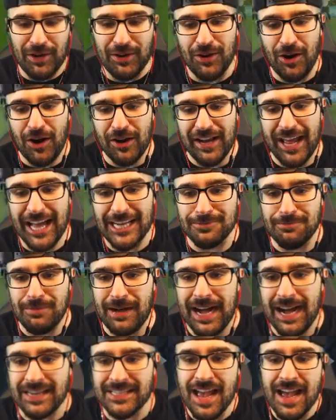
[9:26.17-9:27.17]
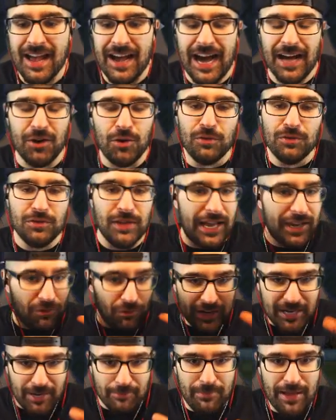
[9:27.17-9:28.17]
on, on Xbox. I don't like
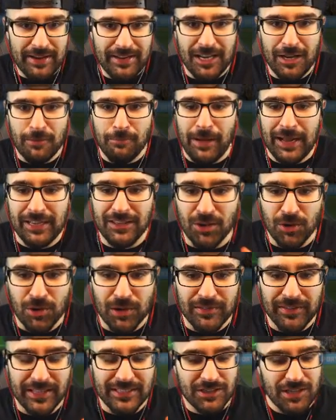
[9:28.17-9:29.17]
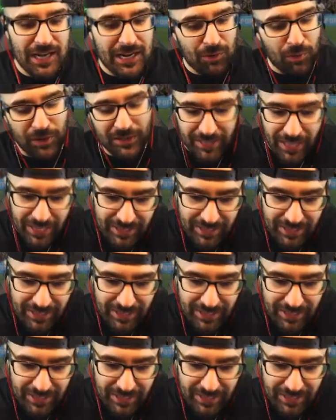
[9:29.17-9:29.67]
recommend anybody doing this. You know, I don't want to